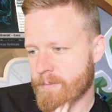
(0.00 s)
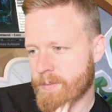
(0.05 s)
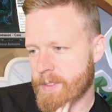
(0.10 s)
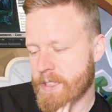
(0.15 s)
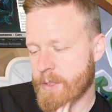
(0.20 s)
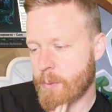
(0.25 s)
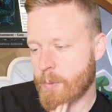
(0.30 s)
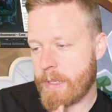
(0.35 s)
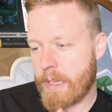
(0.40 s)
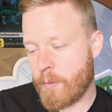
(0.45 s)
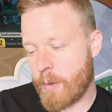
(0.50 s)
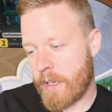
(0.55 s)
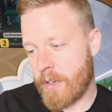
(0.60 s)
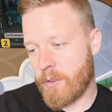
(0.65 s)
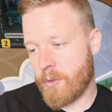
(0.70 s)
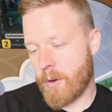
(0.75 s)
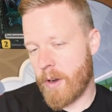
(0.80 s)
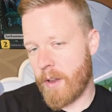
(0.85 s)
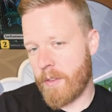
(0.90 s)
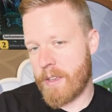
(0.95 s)
If we can
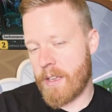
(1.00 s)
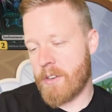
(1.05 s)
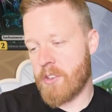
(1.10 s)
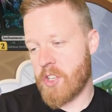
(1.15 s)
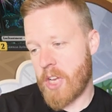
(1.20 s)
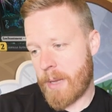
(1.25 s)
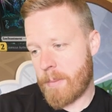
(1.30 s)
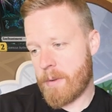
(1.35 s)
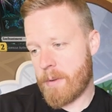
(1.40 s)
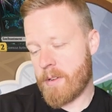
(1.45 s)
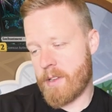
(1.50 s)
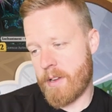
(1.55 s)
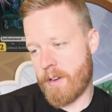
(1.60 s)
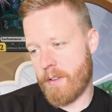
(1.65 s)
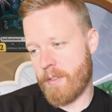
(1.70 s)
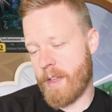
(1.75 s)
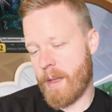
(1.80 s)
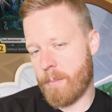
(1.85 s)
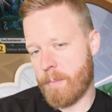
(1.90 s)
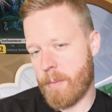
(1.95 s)
draw the enchantment here,
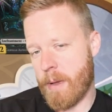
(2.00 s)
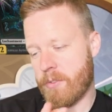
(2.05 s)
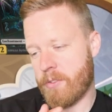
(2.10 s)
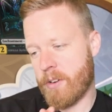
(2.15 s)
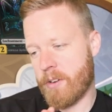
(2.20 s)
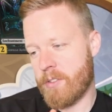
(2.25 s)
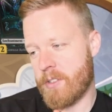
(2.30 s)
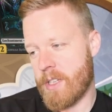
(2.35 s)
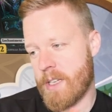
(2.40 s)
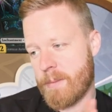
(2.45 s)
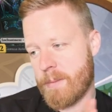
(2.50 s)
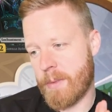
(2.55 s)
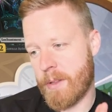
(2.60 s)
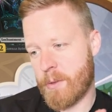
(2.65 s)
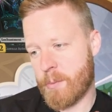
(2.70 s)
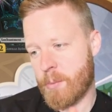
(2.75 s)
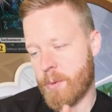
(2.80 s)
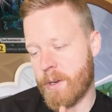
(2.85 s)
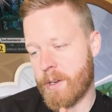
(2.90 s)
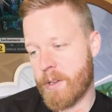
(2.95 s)
that buffs our team. That's
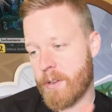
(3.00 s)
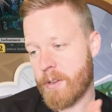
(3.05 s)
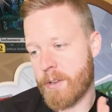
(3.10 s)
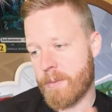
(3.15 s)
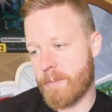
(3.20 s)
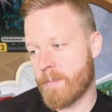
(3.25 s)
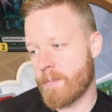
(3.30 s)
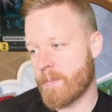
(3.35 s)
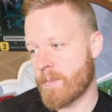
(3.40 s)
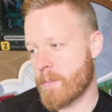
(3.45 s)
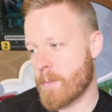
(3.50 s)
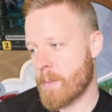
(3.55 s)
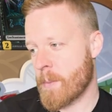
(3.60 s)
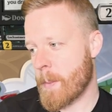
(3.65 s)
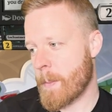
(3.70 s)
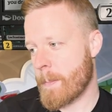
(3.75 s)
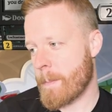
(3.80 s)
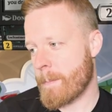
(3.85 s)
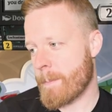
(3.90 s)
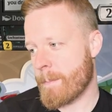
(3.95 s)
pretty good.
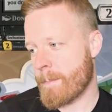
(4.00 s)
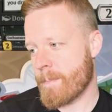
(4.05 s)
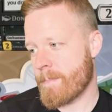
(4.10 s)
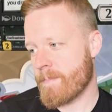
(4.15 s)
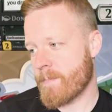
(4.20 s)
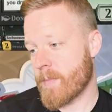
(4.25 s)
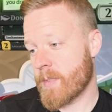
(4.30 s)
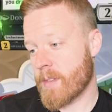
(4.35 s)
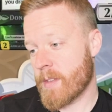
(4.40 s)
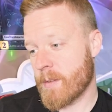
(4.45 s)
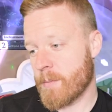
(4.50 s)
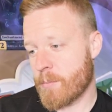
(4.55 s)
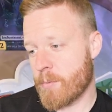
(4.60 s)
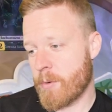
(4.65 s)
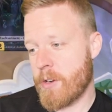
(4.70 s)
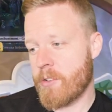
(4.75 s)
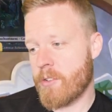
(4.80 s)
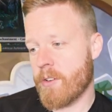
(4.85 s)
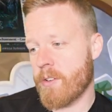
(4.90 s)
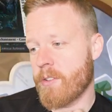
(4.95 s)

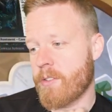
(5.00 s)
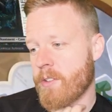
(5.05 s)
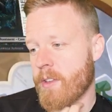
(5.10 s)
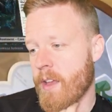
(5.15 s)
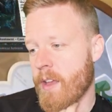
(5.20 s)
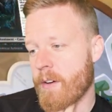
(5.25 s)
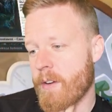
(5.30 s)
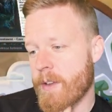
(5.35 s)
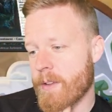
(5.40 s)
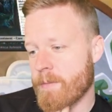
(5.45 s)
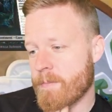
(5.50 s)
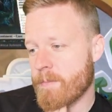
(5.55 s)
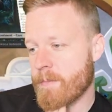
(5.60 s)
Preacher is scary.